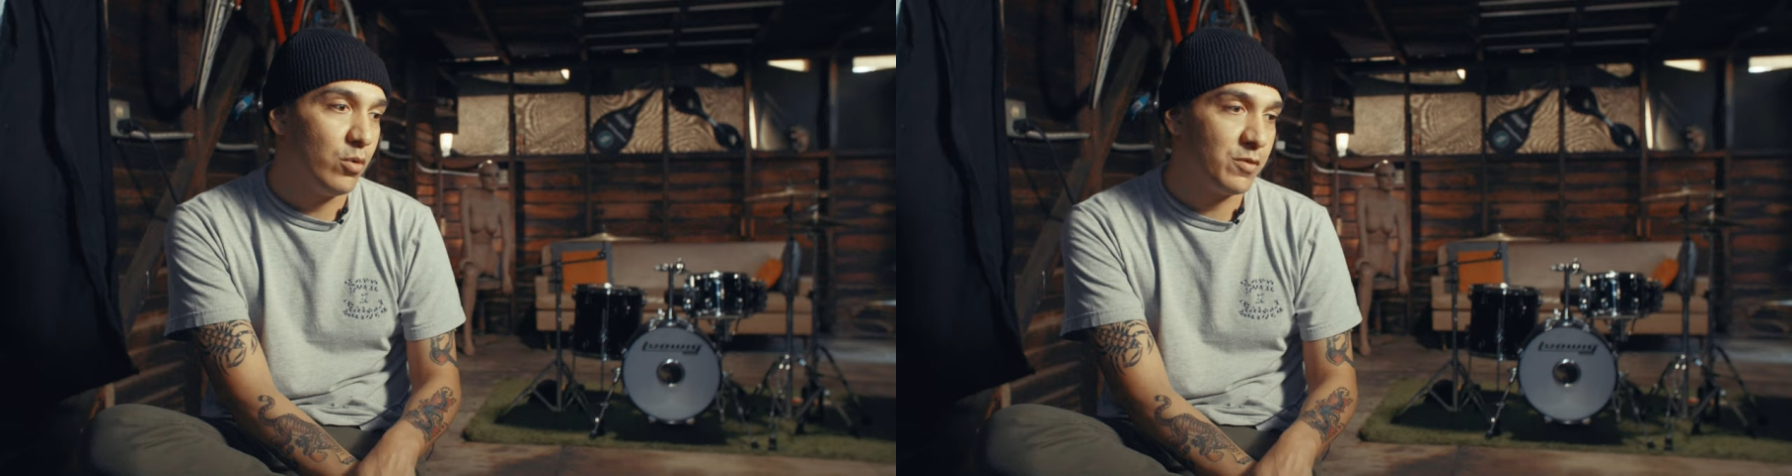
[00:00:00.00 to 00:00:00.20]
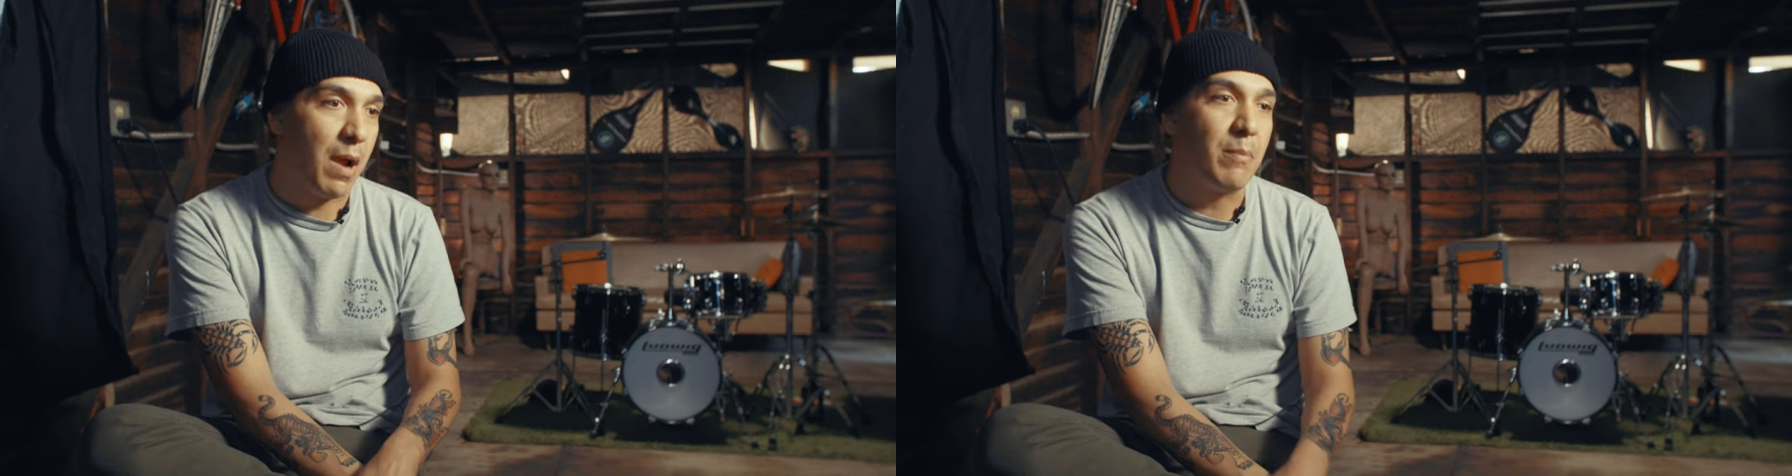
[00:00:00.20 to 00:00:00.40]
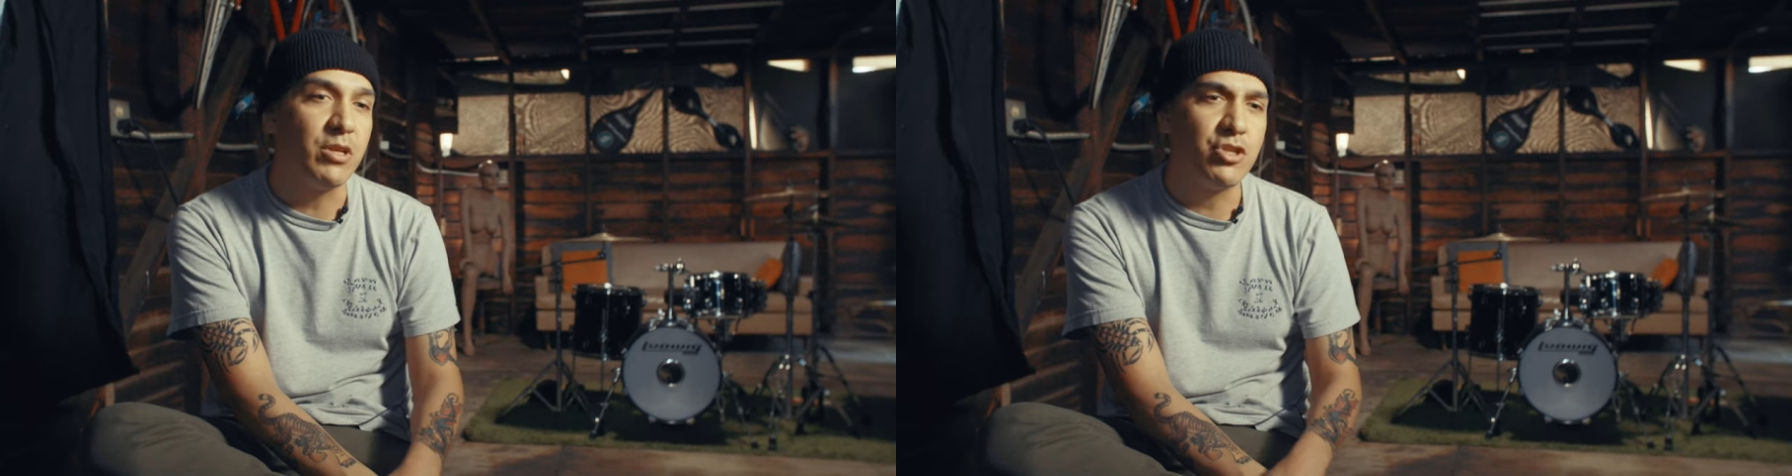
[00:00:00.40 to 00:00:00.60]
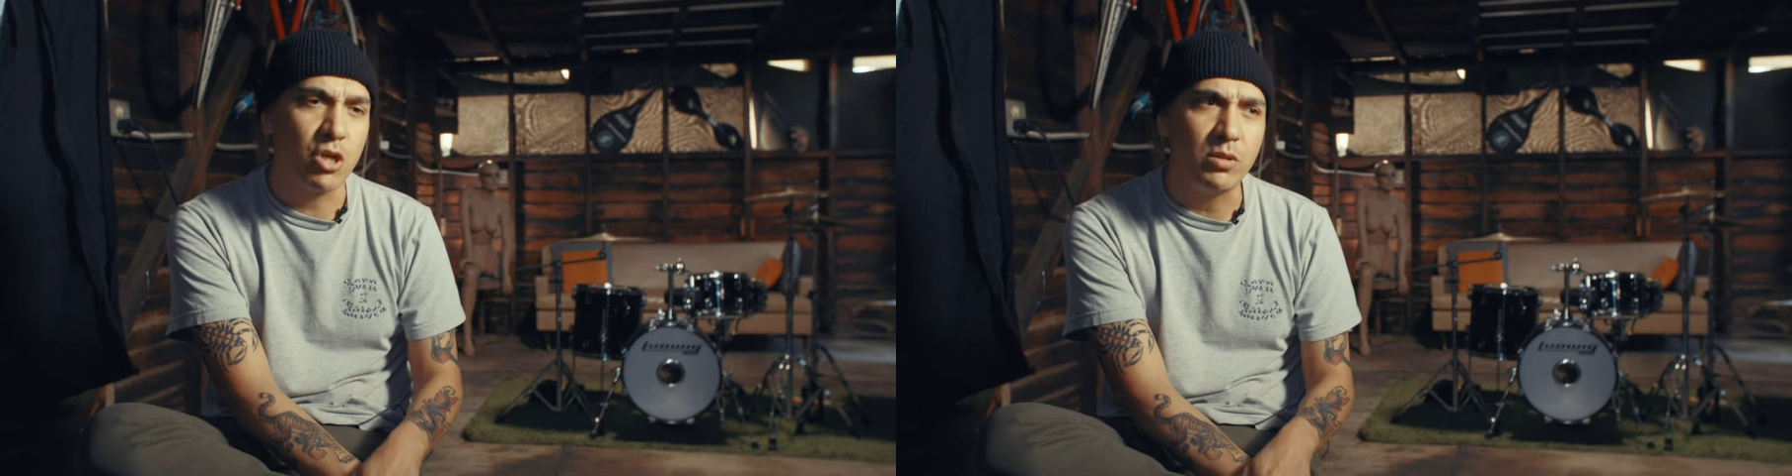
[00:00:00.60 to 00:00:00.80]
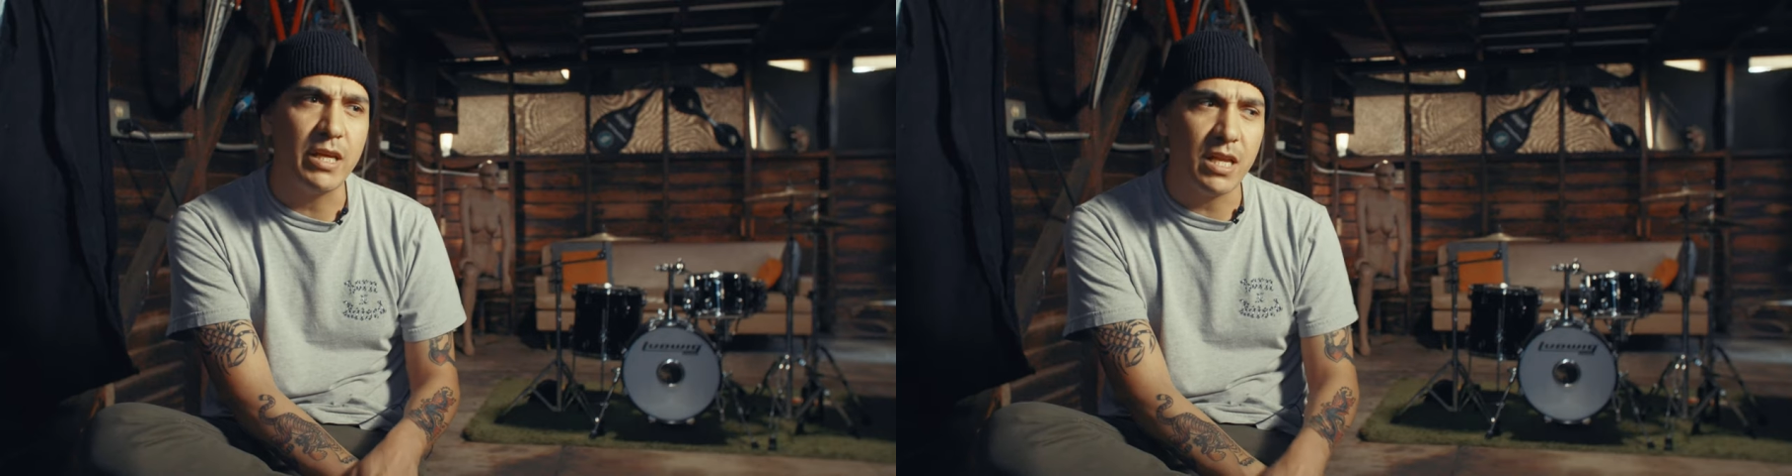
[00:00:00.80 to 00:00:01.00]
was probably
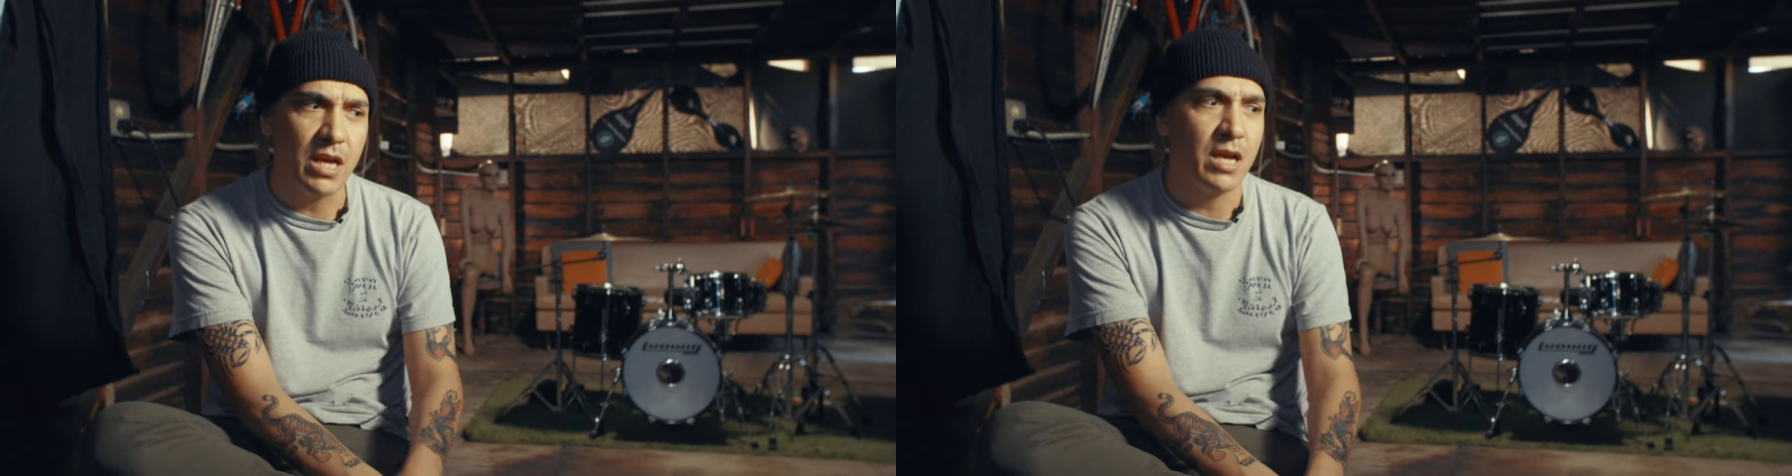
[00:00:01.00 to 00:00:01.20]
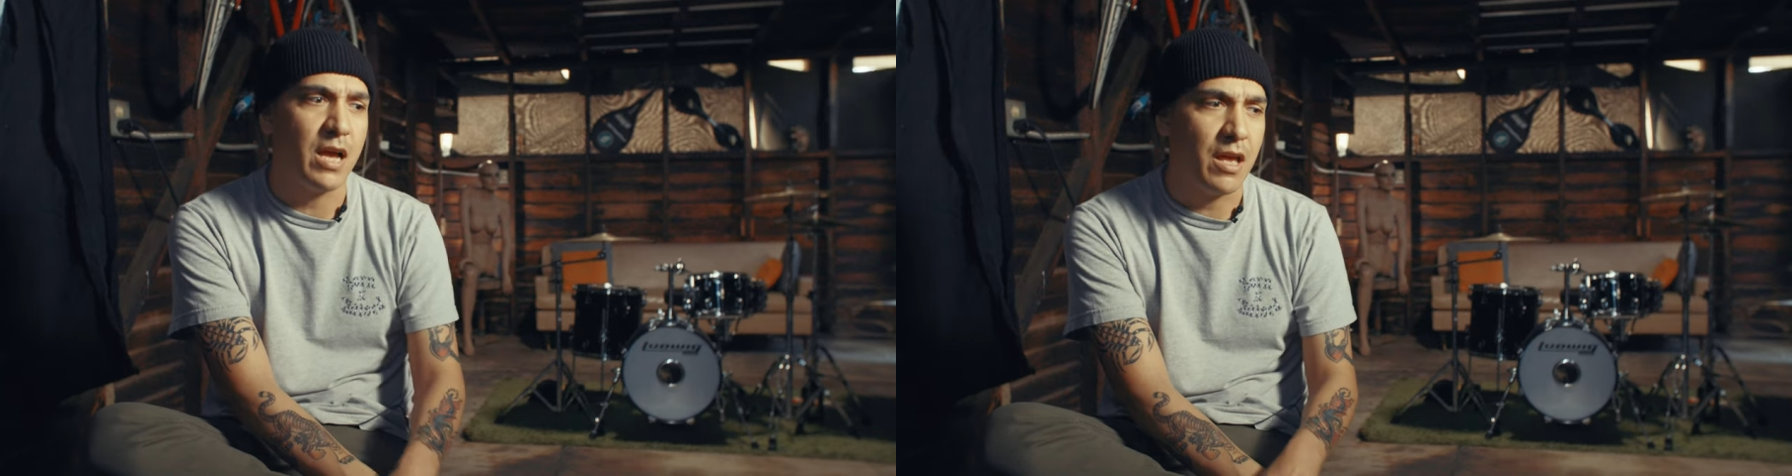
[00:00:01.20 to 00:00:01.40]
Jolina,